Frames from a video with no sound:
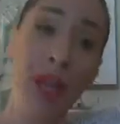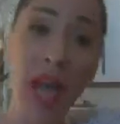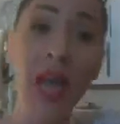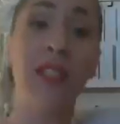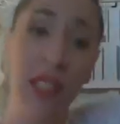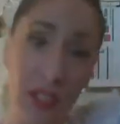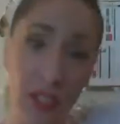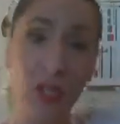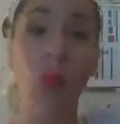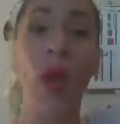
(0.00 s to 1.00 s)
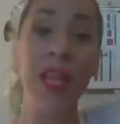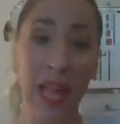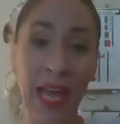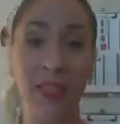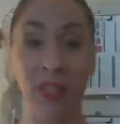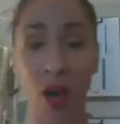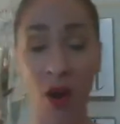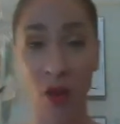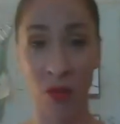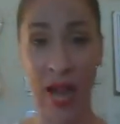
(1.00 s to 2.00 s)
guys, this is the way, let's
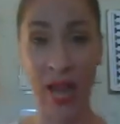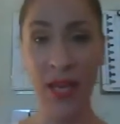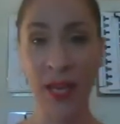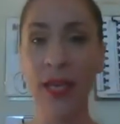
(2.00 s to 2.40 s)
go, right?